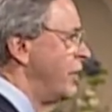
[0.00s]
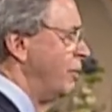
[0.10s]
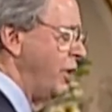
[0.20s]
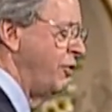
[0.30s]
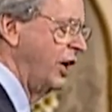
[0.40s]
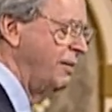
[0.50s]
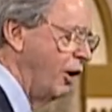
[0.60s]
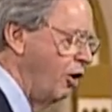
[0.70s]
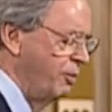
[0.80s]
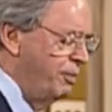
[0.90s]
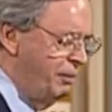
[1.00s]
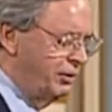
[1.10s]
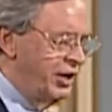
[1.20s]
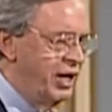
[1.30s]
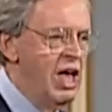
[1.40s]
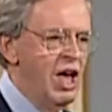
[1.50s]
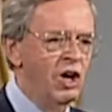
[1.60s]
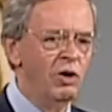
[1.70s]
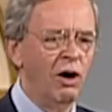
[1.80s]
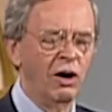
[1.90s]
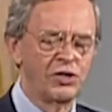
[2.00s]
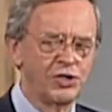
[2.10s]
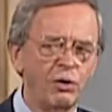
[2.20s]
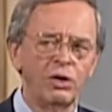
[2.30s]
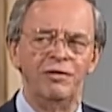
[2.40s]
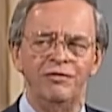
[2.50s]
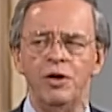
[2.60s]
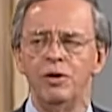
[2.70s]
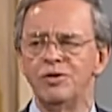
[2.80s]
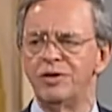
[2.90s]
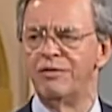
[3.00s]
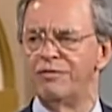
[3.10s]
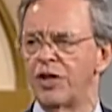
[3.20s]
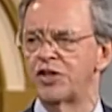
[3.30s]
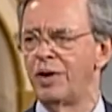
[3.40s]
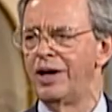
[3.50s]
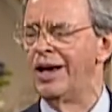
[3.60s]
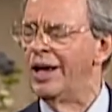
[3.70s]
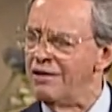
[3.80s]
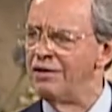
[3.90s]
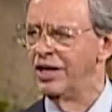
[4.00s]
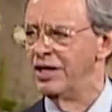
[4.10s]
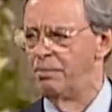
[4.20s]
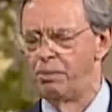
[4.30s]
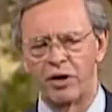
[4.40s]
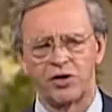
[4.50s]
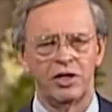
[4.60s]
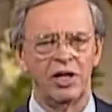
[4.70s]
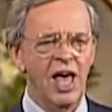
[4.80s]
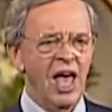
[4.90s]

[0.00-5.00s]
And when you think about all the people today who are so confused and frustrated and living in depression